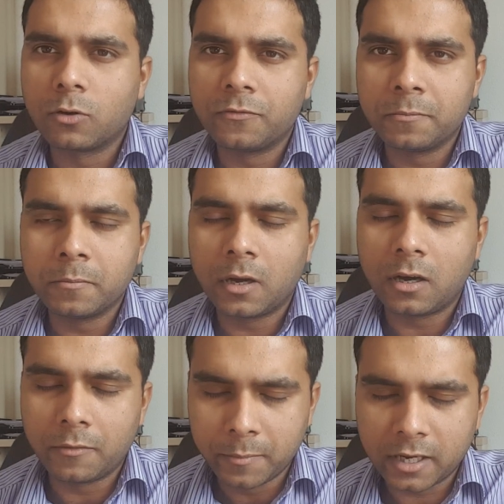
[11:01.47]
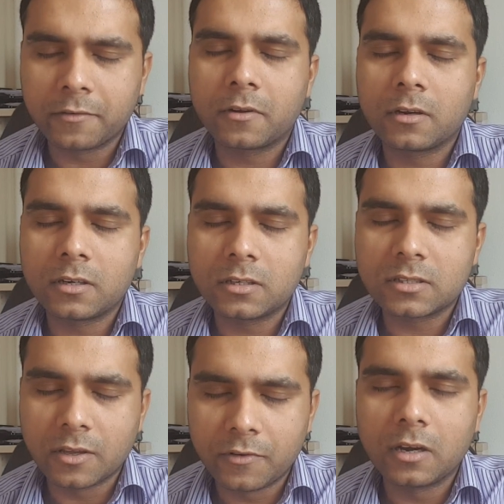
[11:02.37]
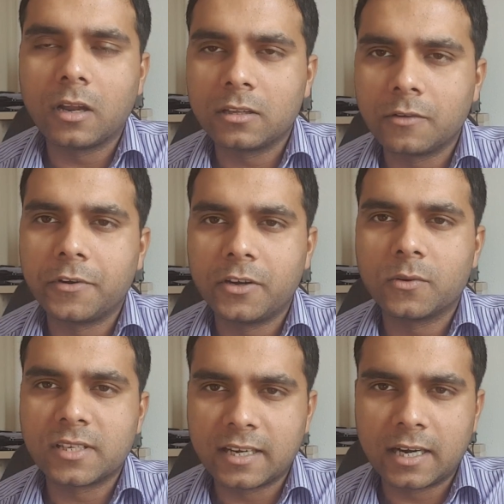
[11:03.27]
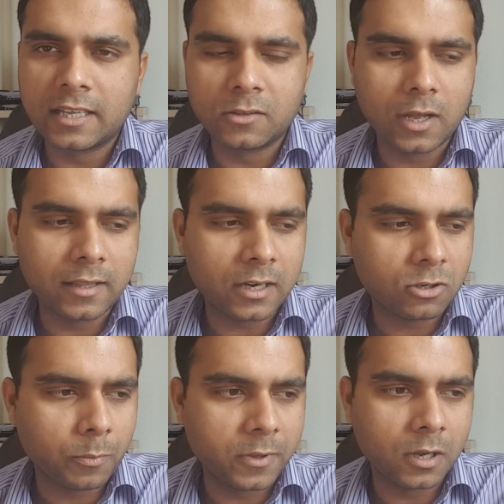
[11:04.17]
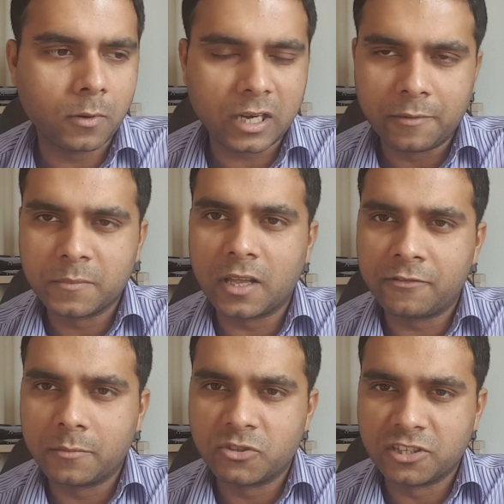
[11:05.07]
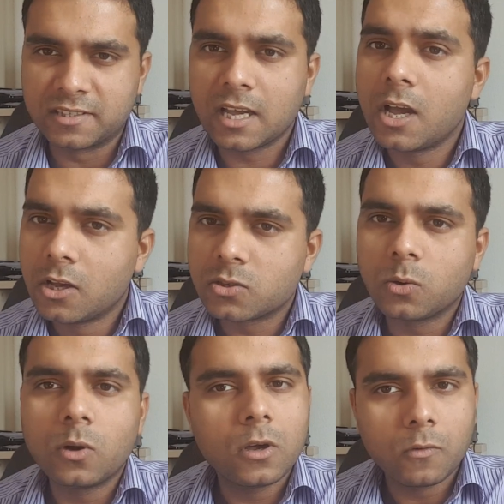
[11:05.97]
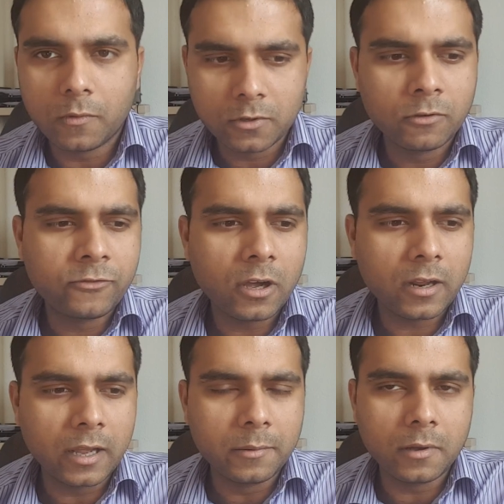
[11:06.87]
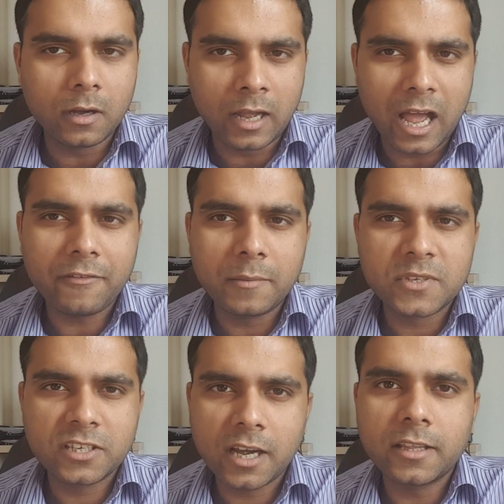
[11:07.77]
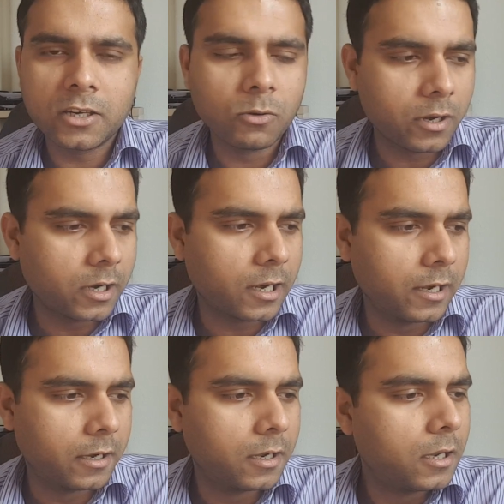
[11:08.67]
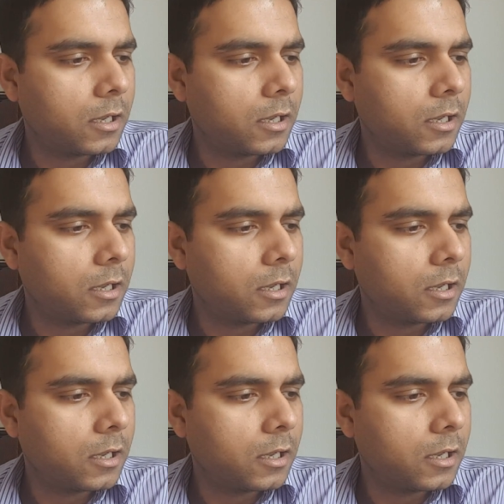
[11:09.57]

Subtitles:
those make several other videos regarding that topic about FMGs. So if you have MCI, then you are in a clear.